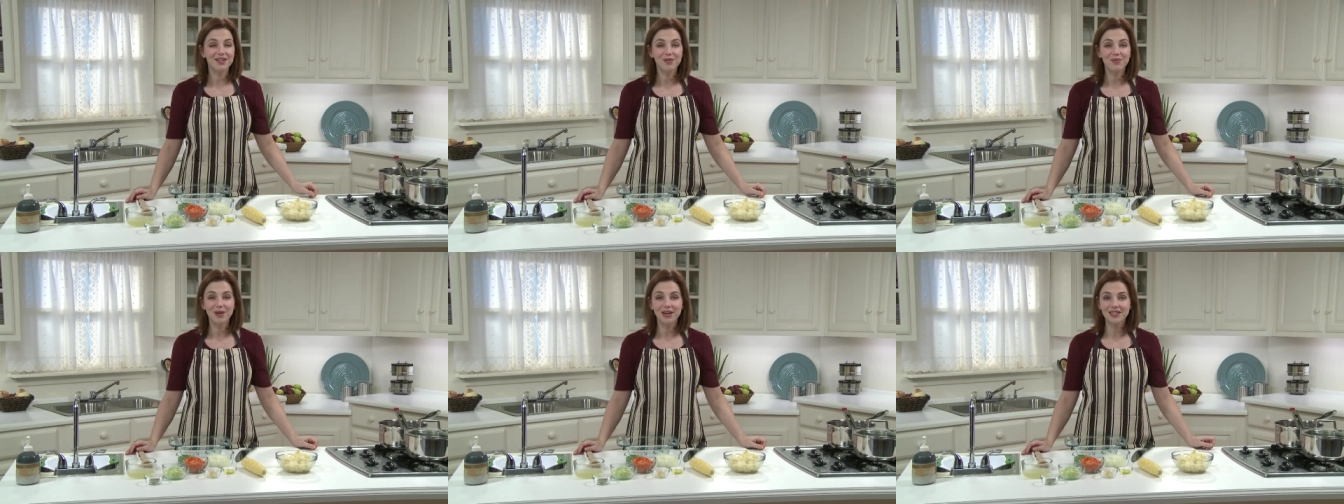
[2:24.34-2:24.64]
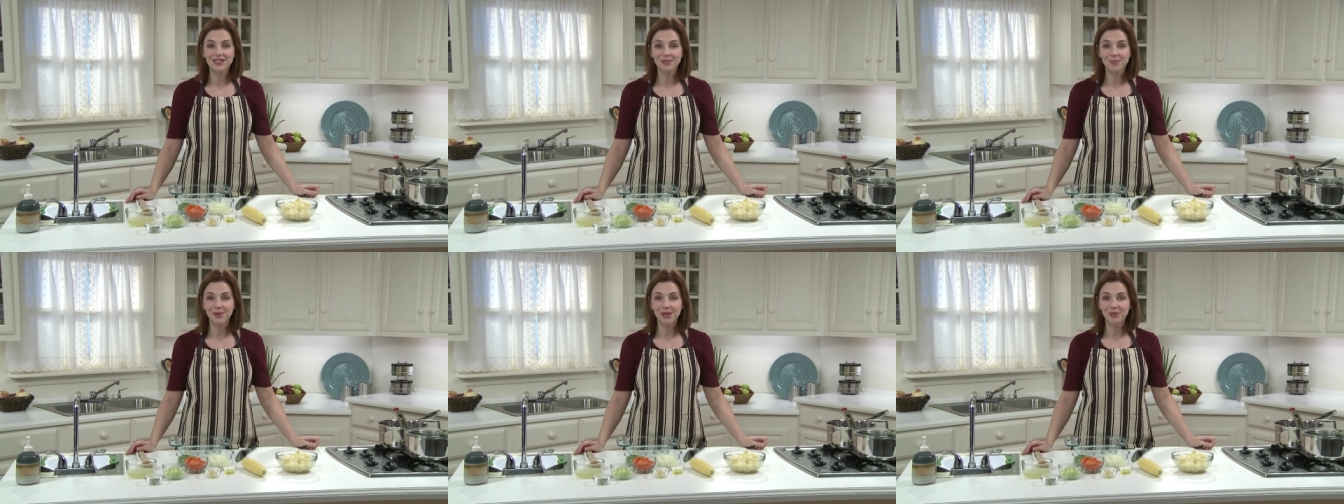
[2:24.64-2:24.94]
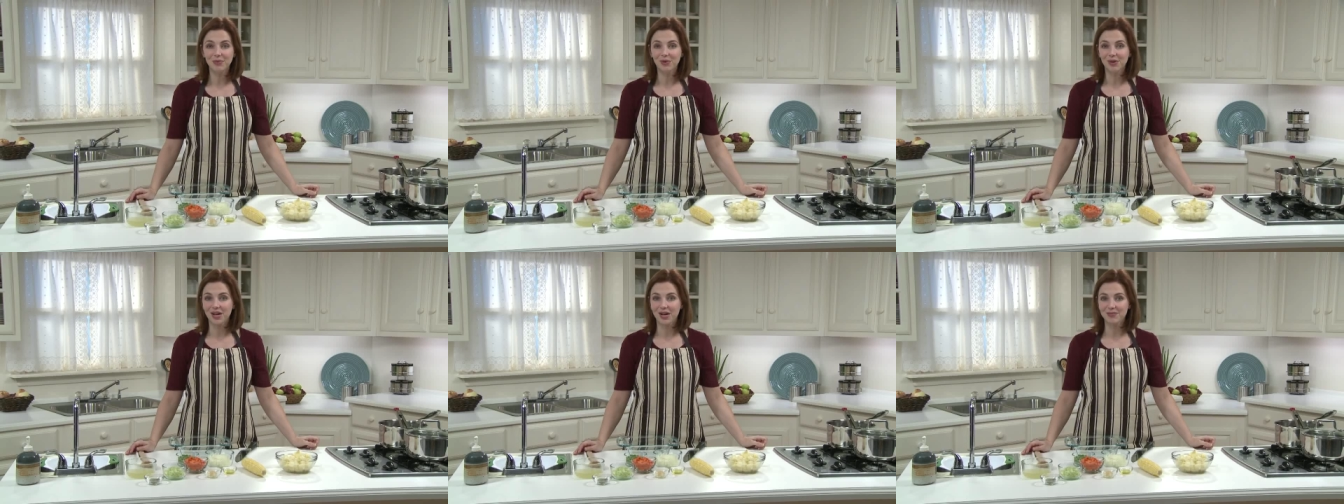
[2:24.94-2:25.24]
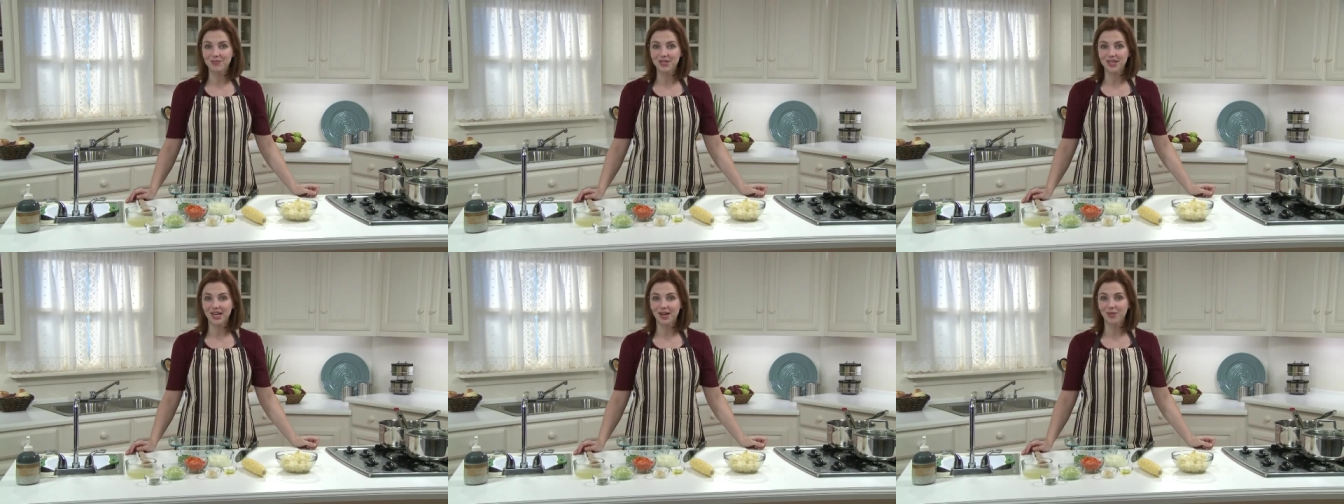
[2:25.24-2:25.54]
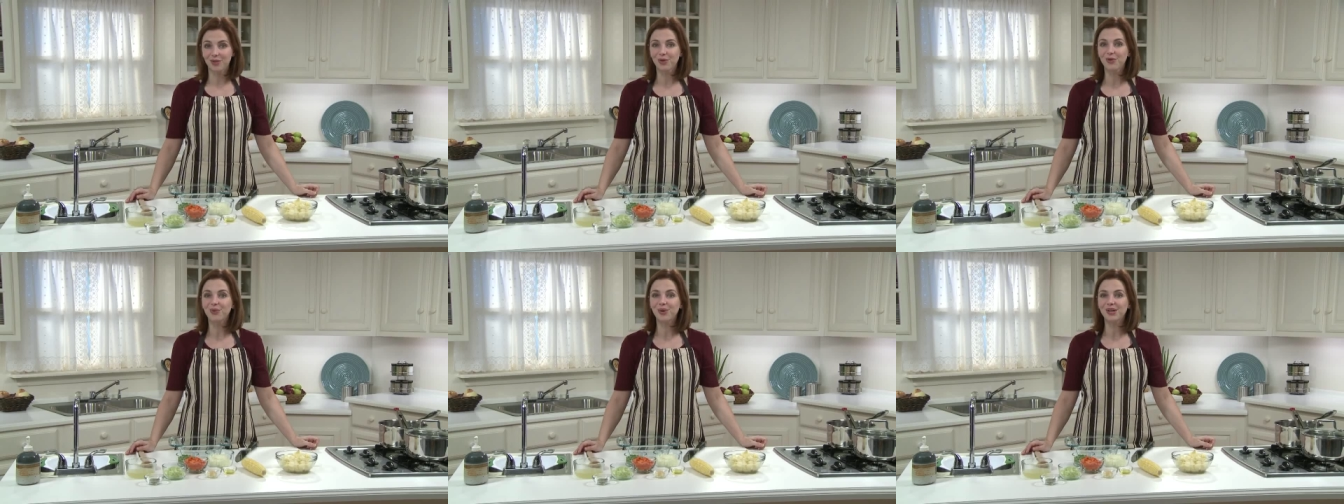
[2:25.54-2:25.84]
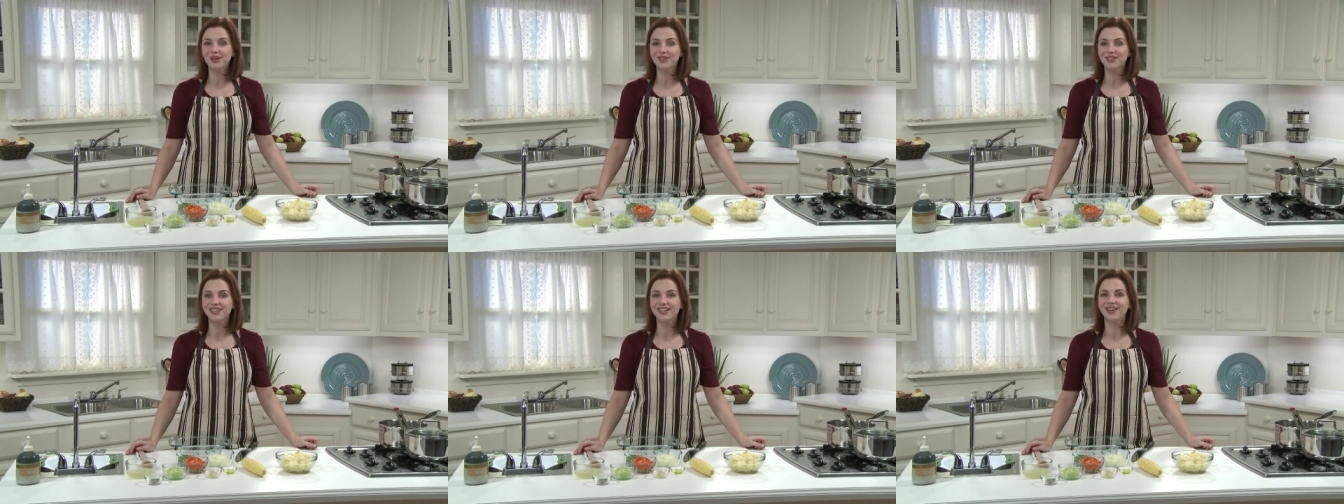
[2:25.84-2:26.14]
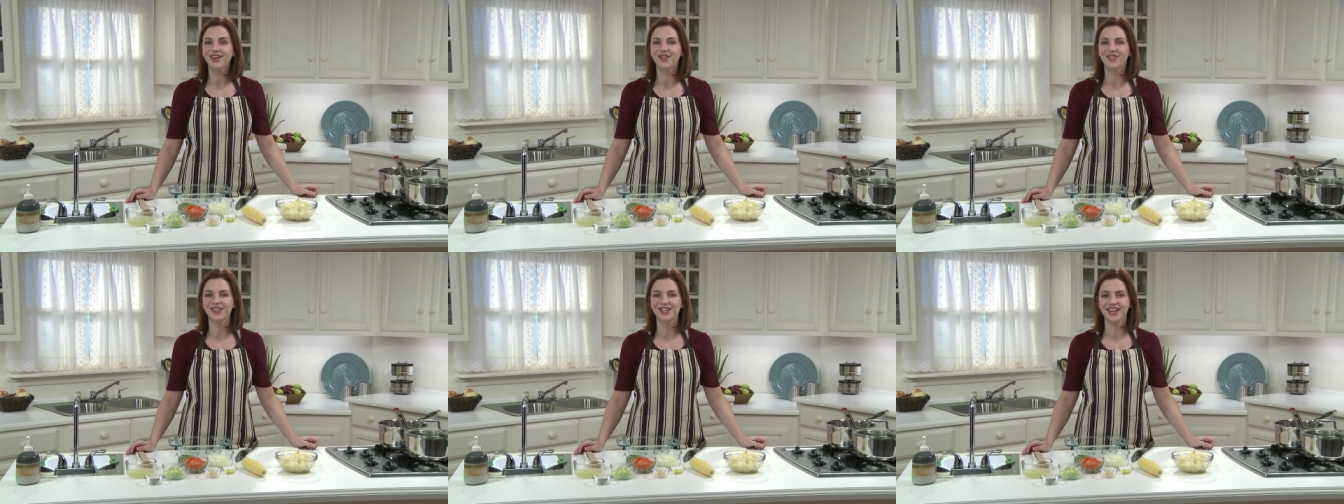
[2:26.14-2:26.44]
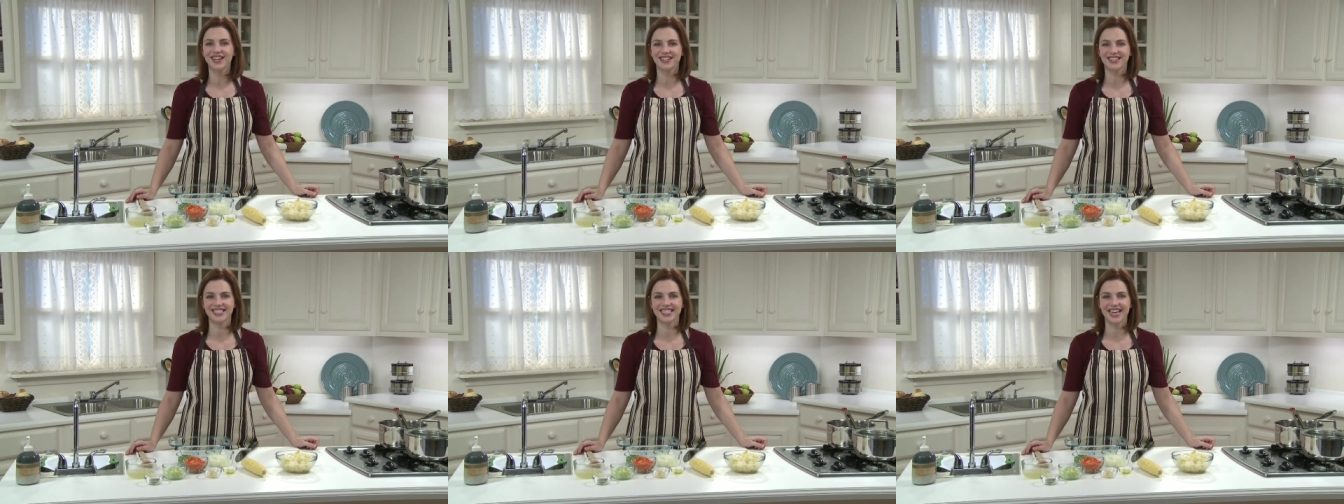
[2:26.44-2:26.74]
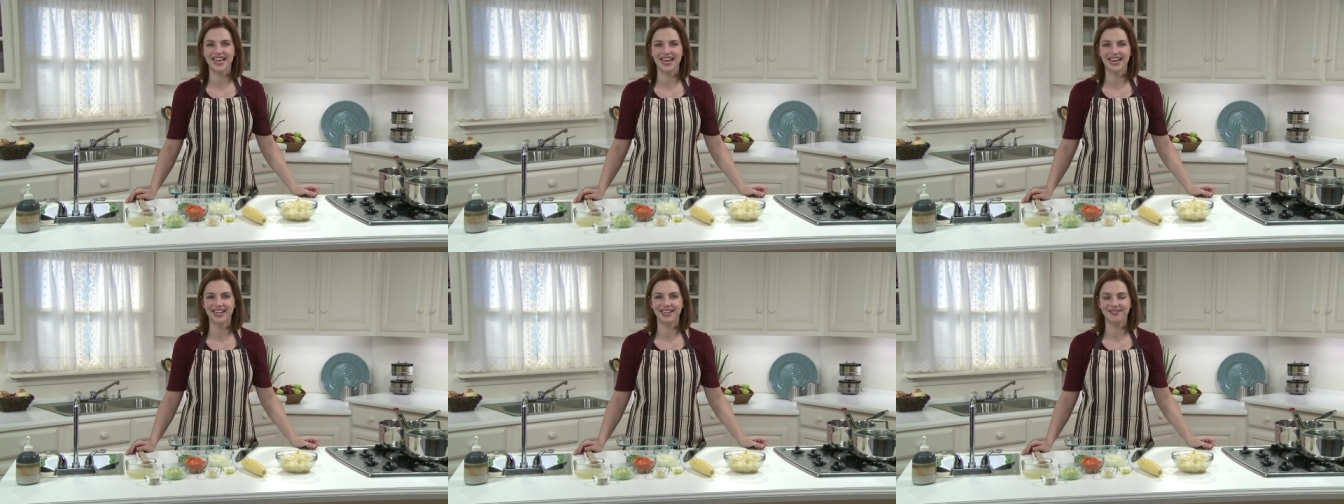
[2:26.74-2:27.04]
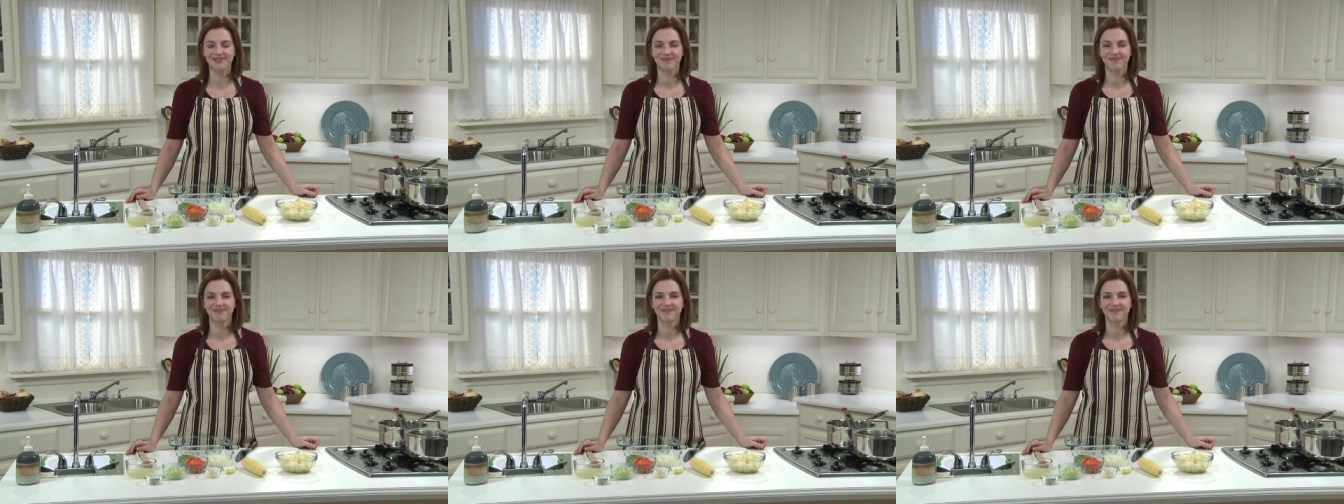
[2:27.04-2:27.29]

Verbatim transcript: of the recipe will come together quickly on the next day.